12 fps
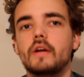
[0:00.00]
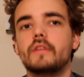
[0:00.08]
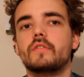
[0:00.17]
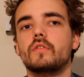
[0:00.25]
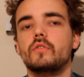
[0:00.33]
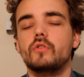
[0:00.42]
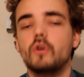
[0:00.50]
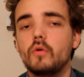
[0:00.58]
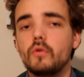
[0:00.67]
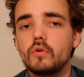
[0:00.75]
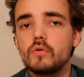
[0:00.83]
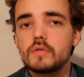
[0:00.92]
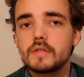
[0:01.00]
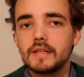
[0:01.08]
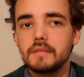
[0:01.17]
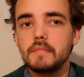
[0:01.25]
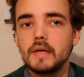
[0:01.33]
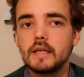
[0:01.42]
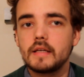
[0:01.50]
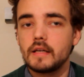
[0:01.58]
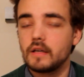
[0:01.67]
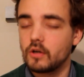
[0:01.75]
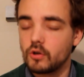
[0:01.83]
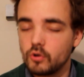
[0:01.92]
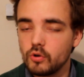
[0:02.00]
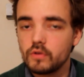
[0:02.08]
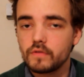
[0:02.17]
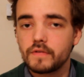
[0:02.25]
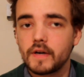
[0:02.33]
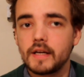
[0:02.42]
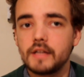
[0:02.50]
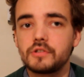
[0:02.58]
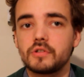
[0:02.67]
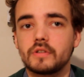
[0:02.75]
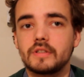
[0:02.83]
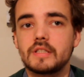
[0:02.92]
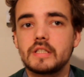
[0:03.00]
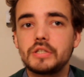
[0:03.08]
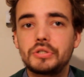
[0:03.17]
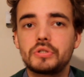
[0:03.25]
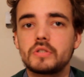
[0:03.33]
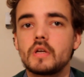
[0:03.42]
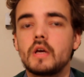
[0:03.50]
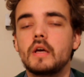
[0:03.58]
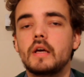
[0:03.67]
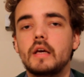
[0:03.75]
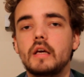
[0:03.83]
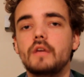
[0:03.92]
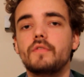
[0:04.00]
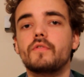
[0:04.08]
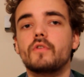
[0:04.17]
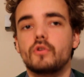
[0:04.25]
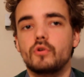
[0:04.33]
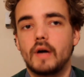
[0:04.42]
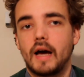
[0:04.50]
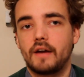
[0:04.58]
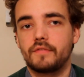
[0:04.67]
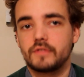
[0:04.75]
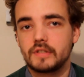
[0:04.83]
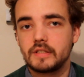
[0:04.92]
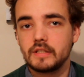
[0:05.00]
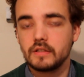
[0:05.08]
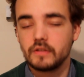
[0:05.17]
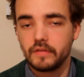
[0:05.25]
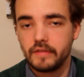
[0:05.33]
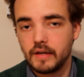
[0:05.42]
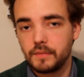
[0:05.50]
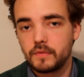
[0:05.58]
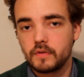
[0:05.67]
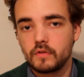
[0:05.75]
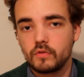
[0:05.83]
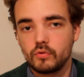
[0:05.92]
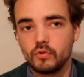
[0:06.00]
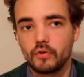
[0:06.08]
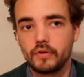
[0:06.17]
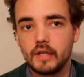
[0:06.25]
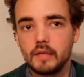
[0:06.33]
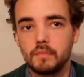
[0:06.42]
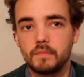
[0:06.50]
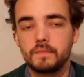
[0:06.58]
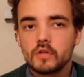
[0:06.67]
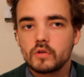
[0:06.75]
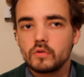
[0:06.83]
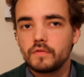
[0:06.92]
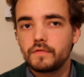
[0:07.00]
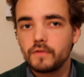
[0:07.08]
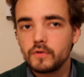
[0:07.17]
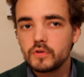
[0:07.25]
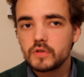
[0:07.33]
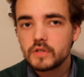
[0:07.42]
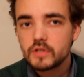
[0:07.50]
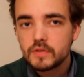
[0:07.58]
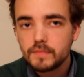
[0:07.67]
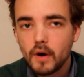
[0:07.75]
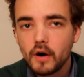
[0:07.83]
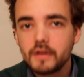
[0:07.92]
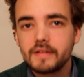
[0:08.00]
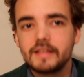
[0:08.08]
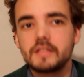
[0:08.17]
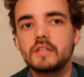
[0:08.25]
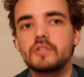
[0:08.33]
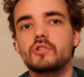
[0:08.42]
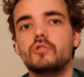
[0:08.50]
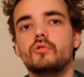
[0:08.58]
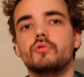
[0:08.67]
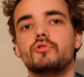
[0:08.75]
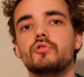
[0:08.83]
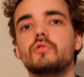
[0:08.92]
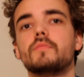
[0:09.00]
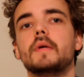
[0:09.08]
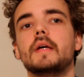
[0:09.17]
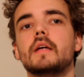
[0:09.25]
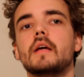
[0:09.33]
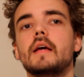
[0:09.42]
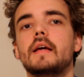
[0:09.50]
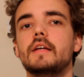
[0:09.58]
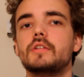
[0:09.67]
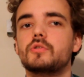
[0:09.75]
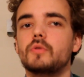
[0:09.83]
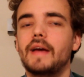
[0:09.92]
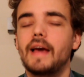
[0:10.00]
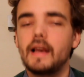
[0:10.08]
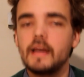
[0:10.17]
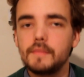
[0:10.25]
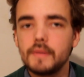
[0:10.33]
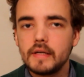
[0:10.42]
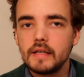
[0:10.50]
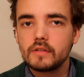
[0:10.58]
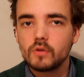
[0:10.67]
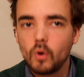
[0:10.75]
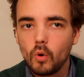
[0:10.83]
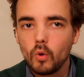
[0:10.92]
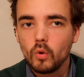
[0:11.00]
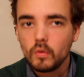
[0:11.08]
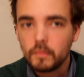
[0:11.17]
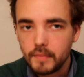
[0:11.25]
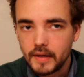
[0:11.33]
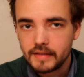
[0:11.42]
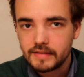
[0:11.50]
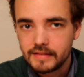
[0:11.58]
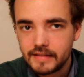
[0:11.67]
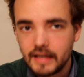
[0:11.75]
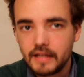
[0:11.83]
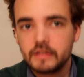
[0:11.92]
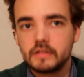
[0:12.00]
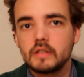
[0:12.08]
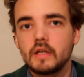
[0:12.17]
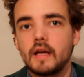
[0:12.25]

is no use in making good financial decisions if you have still debt to your name. So the first smart decision you should make is to eliminate all bad debt.